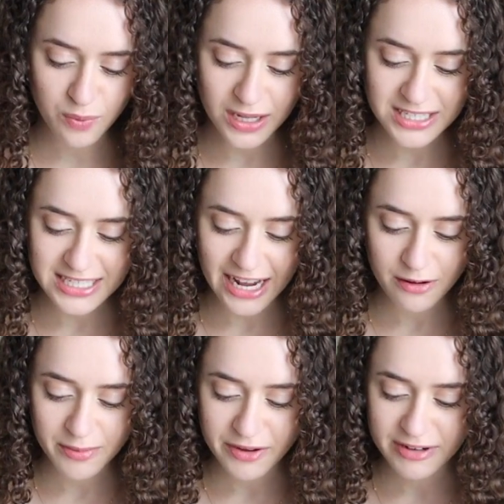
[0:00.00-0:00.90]
ones that I
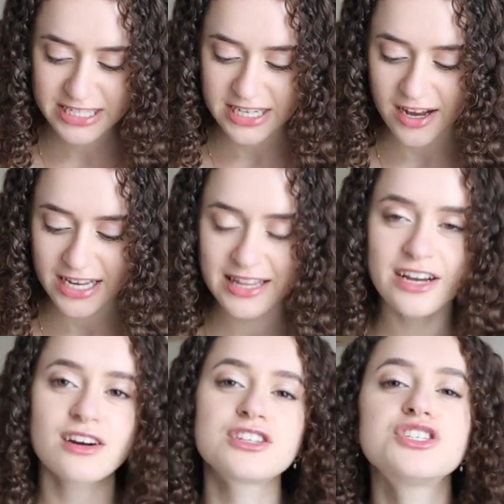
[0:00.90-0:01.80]
will be restocking,
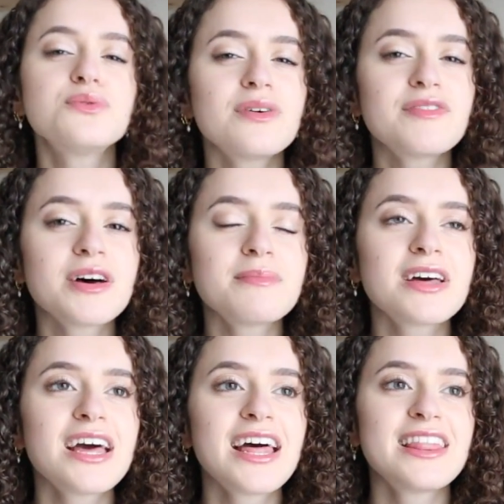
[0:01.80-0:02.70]
there are two of them
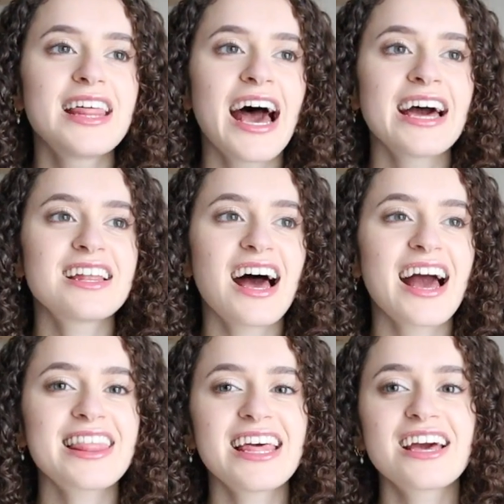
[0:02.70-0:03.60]
that
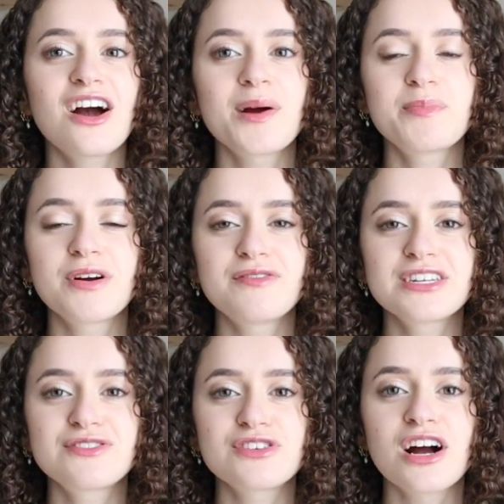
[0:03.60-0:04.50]
I think are
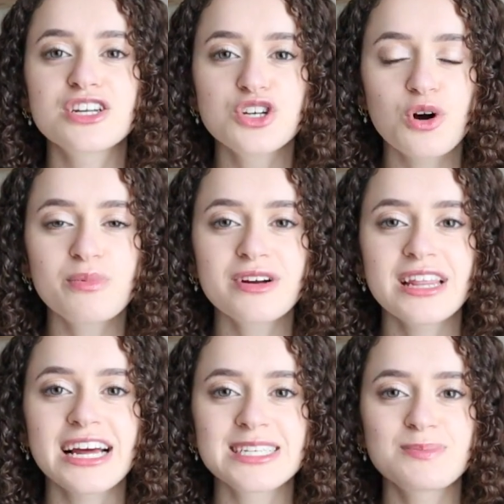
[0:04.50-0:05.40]
perfect for October
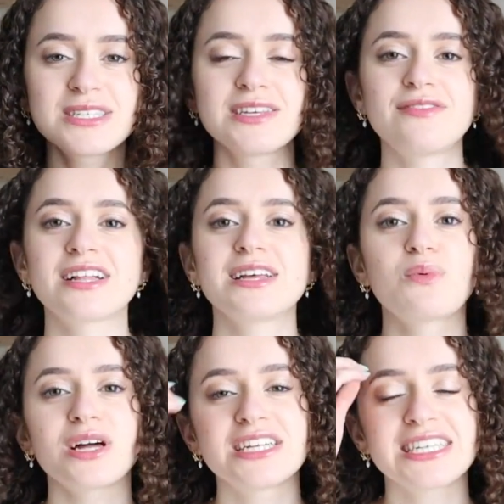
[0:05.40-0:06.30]
that I specifically
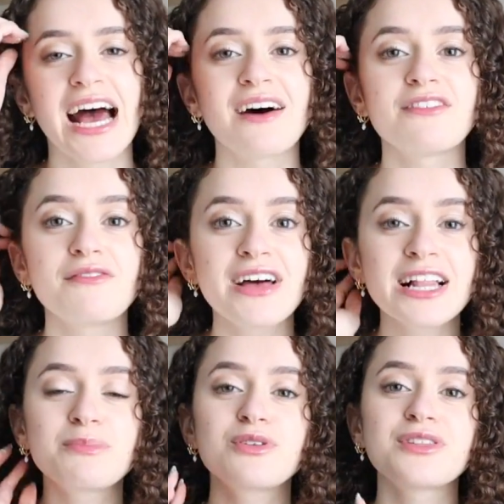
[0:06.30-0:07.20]
wanted to have
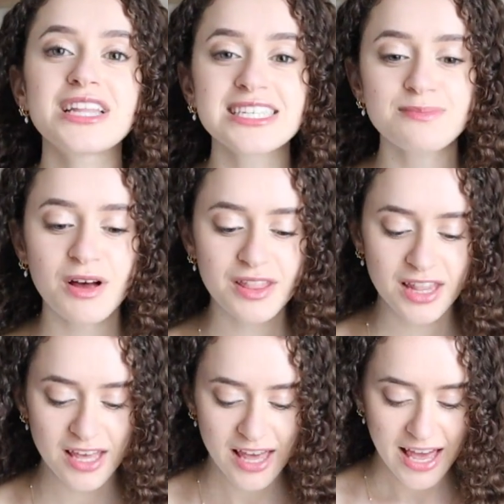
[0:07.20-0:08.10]
available this
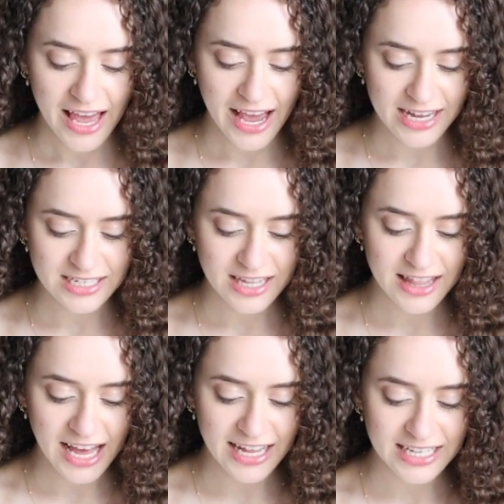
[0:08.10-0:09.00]
month, and
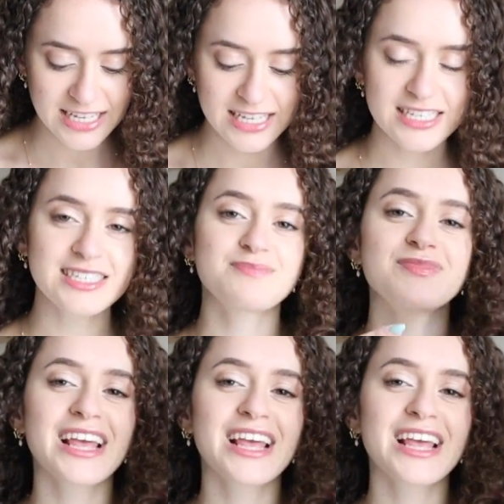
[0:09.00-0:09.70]
that is